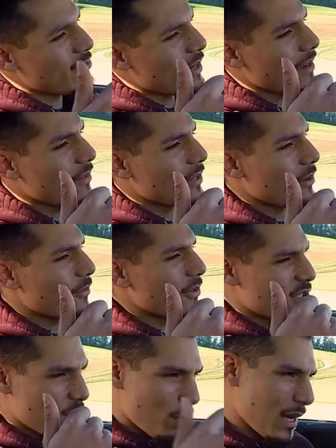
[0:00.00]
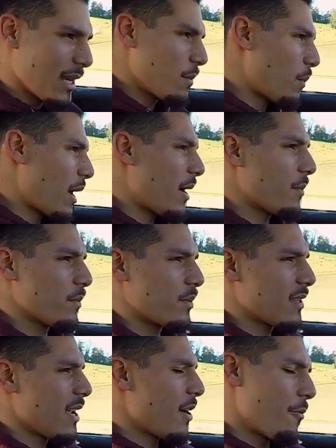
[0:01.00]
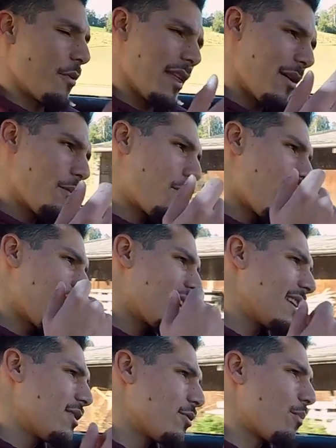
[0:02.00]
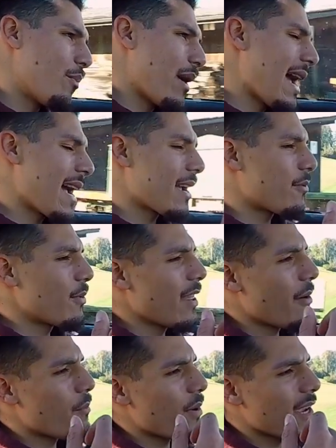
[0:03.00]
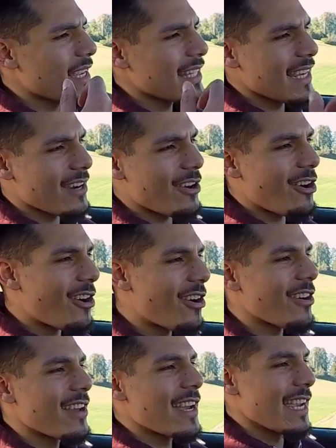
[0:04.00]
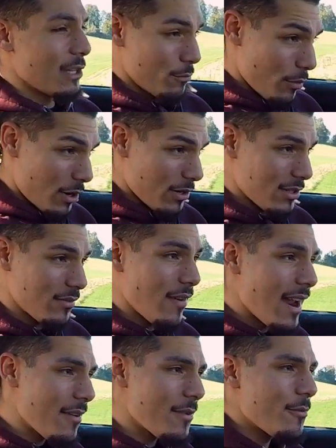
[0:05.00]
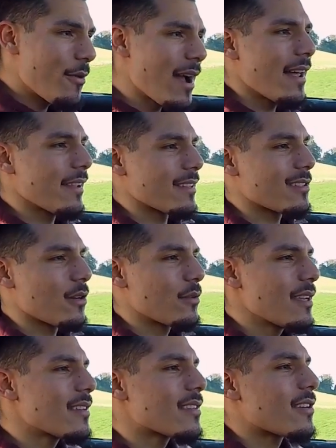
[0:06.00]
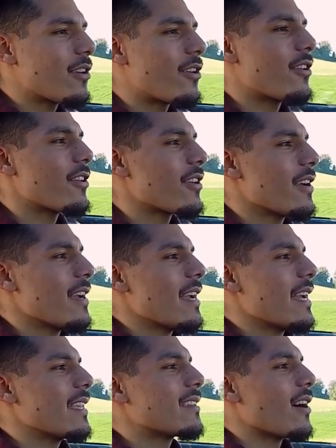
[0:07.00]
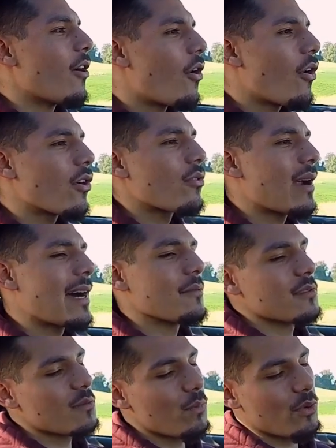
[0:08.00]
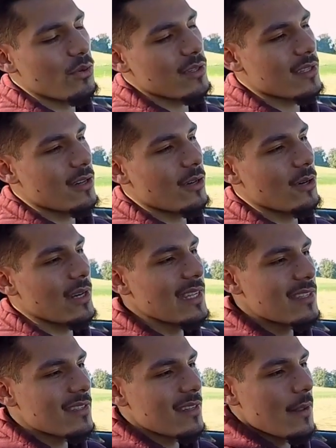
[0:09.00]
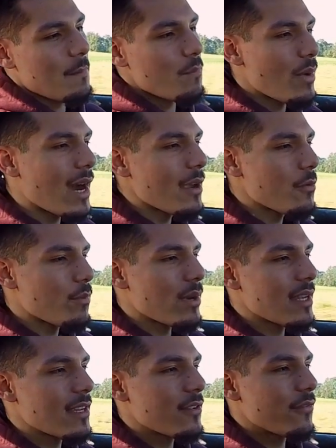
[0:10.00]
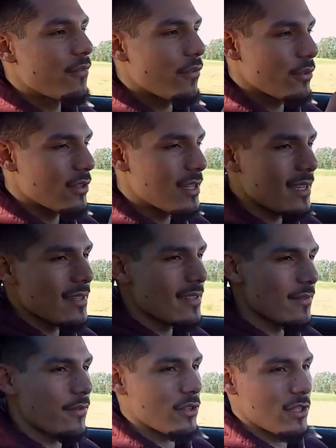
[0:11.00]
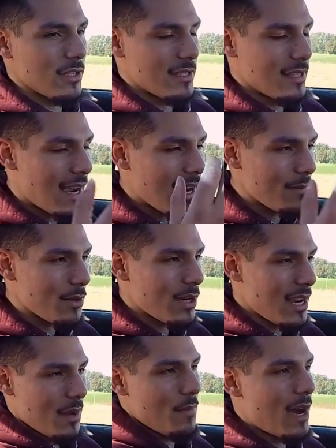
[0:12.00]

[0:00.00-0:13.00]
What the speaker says: drive it over speed bumps without breaking your back, without breaking the car. It works very well. So this car is an all-round sports car. It's, in my opinion, for the time it came